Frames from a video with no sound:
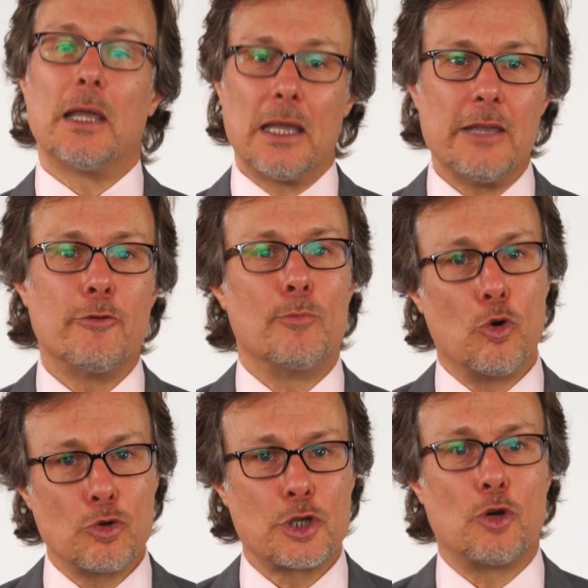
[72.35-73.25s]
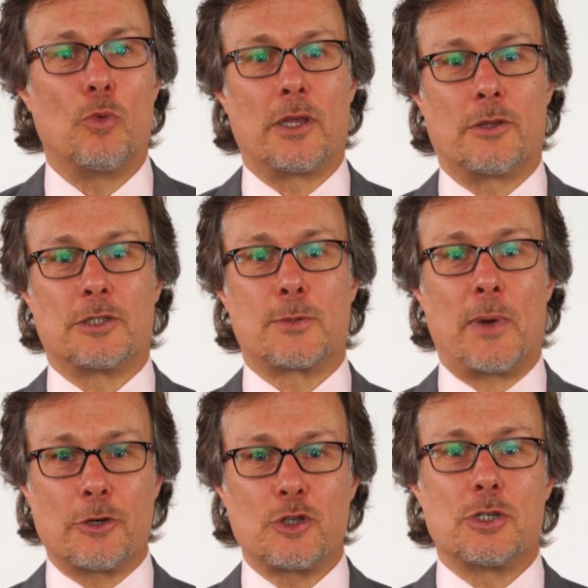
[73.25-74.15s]
even more so where the
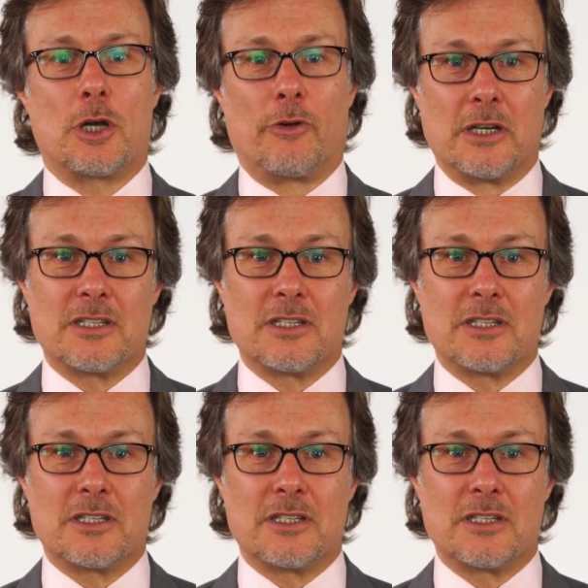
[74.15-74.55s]
spouses are in a